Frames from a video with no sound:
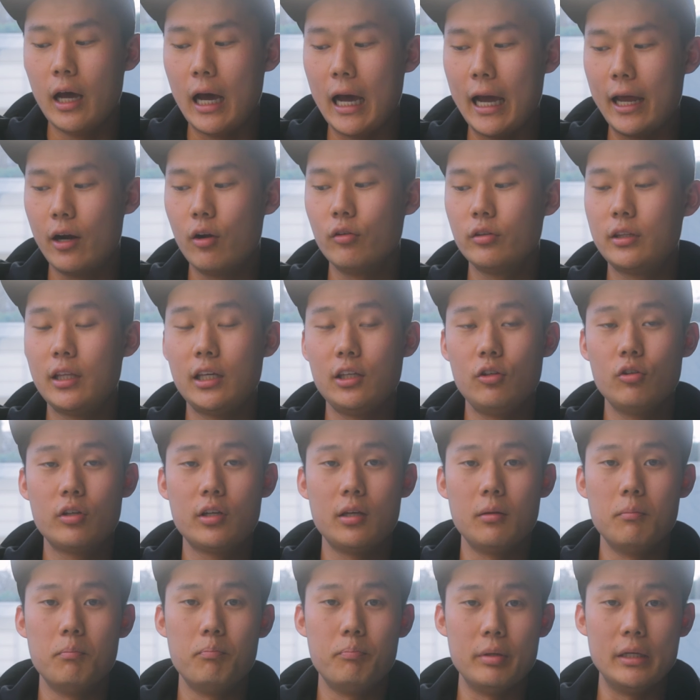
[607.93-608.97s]
I don't think you
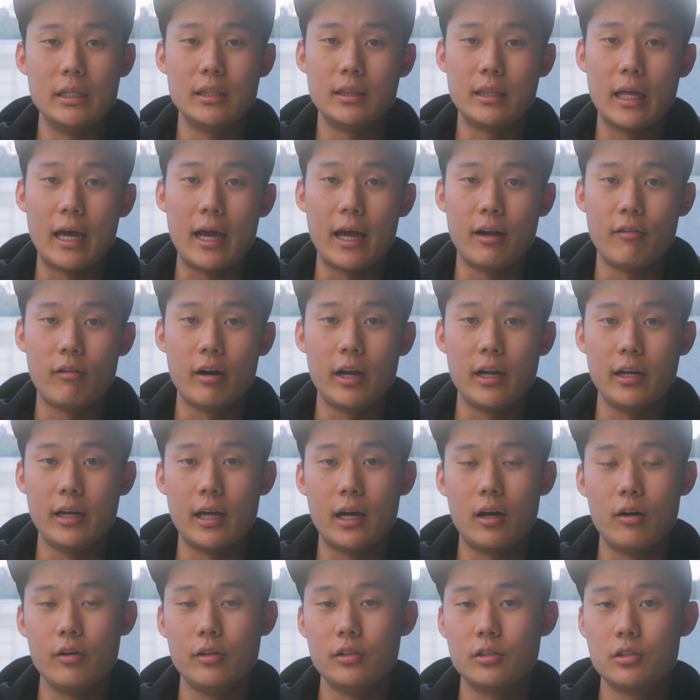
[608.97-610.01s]
can beat that right
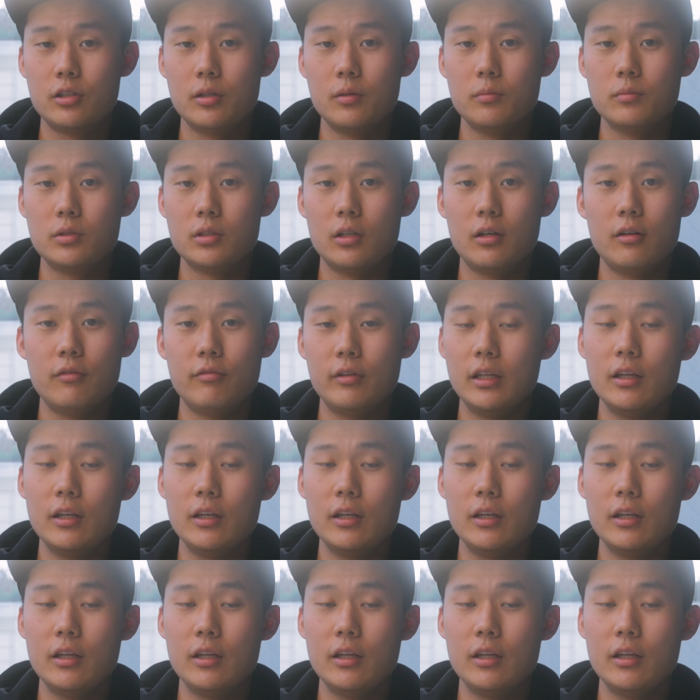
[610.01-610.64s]
now in terms of,